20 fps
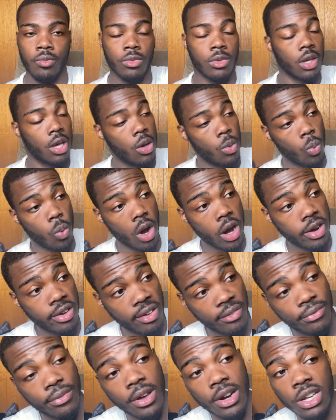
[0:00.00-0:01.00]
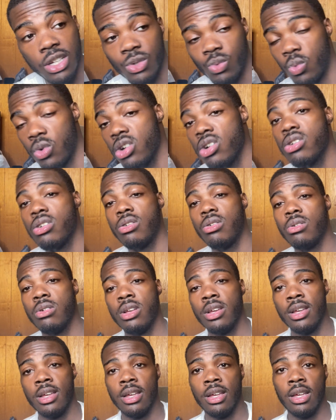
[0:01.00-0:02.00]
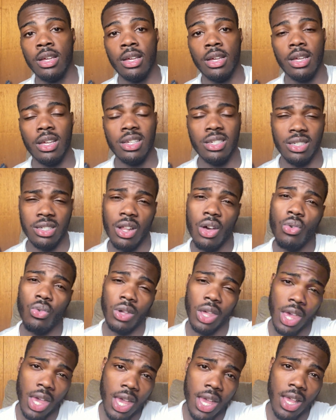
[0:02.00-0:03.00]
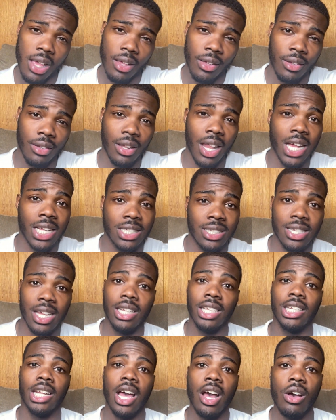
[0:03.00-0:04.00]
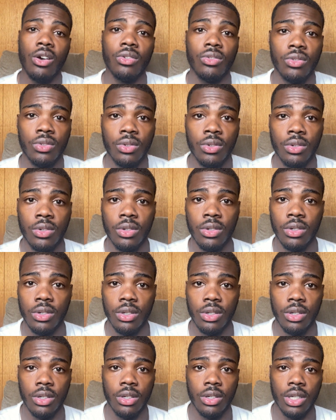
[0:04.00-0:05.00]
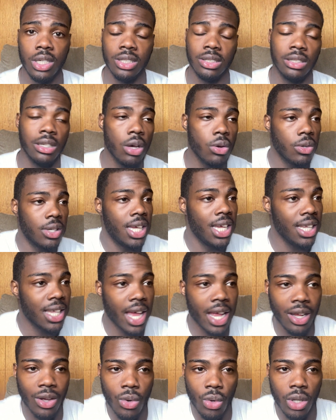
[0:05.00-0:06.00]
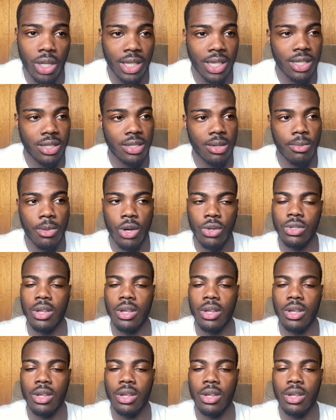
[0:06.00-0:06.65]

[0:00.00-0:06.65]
and working for this world is low key like selling out. It's low key like going against the most